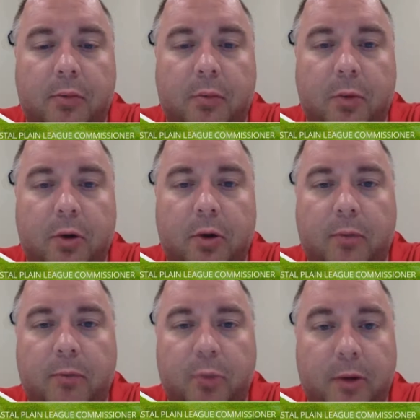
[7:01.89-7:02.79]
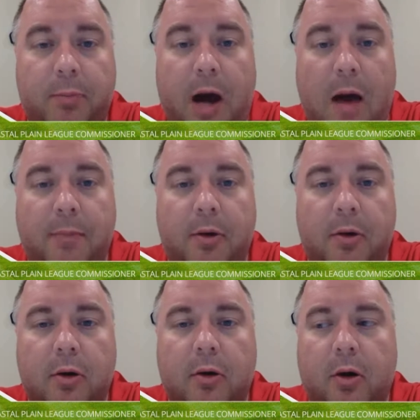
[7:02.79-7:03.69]
we're pretty
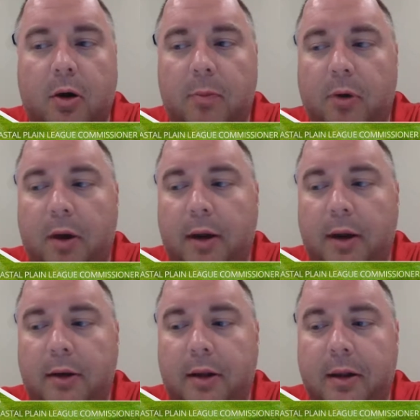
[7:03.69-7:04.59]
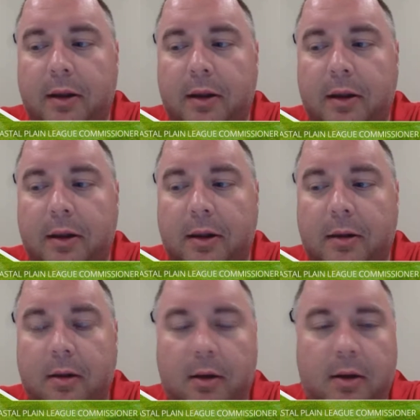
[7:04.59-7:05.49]
popular. Our brand
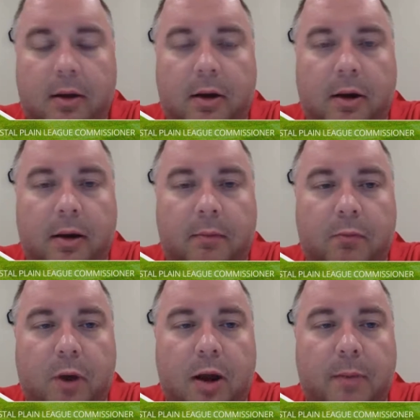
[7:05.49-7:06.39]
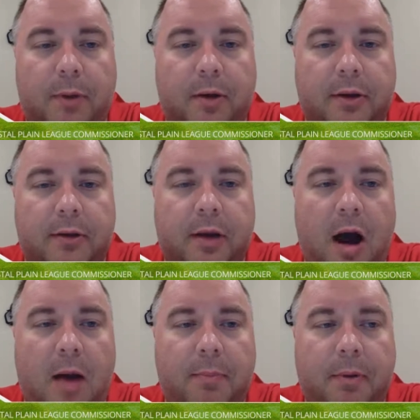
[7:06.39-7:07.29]
is right up there at the
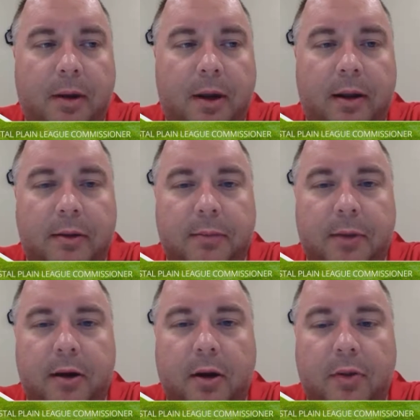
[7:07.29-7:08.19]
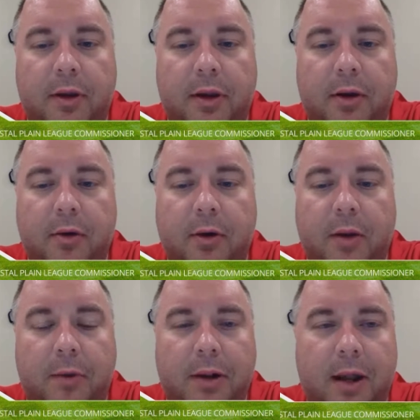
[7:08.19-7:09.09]
top. And depending on the year, I
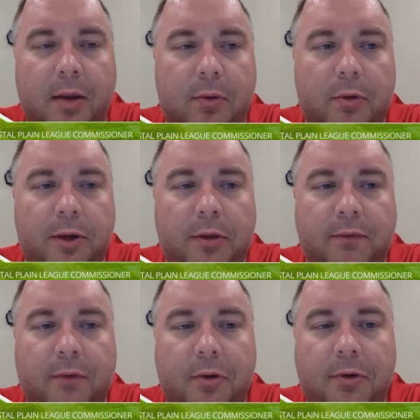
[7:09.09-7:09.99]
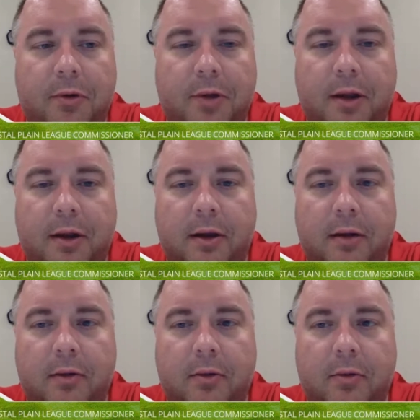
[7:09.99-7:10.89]
would say we're either first or second
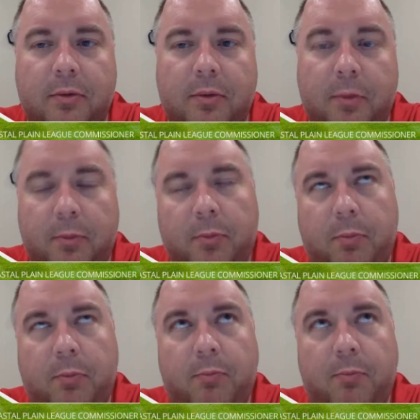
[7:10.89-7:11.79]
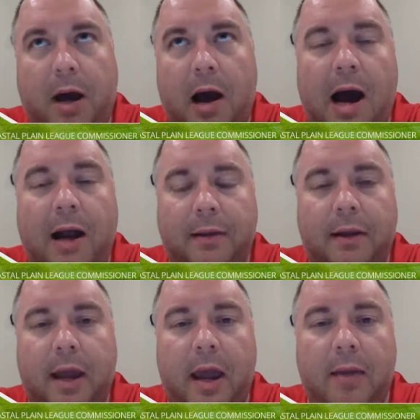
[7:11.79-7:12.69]
or behind the
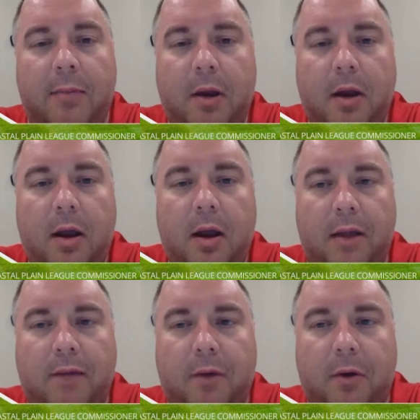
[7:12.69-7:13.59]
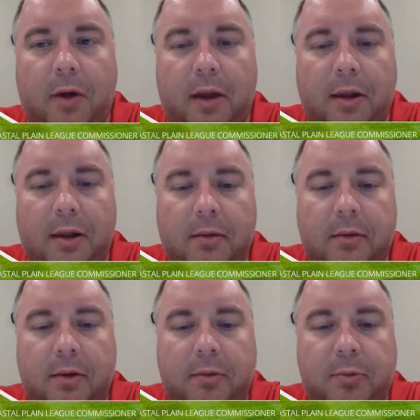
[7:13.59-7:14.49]
Cape as far as,
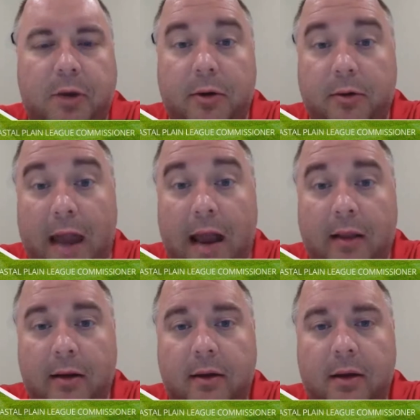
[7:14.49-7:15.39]
player talent.